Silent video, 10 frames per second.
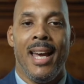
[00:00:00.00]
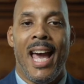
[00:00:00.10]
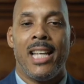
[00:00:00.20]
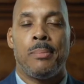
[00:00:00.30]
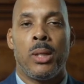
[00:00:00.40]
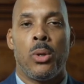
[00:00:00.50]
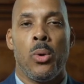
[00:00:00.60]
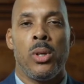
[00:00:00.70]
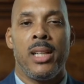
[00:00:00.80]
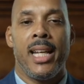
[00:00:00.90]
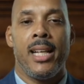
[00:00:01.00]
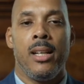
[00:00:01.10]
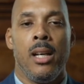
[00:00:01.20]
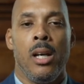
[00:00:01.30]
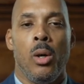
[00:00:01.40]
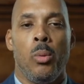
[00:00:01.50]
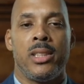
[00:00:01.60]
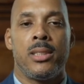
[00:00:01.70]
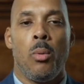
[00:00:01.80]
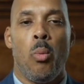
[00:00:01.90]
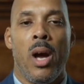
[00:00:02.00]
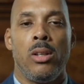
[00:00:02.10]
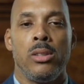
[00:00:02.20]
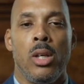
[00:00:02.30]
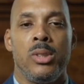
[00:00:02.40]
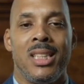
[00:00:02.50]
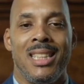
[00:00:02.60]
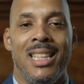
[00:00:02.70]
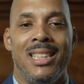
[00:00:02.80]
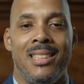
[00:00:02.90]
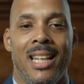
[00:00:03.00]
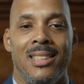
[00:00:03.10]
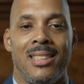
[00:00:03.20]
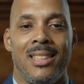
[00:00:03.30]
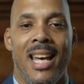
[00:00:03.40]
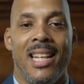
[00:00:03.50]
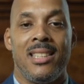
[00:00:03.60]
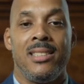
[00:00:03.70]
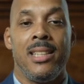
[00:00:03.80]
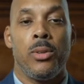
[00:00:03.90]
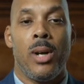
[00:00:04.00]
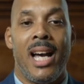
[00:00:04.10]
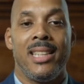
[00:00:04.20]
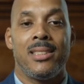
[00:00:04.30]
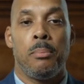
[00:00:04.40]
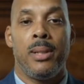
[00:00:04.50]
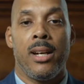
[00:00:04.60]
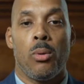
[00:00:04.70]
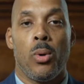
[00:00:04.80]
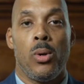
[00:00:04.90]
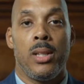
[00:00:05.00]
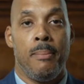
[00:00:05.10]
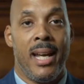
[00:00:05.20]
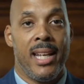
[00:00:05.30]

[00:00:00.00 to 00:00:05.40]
has been correlated with some well-known disease states and is theorized to play a role in many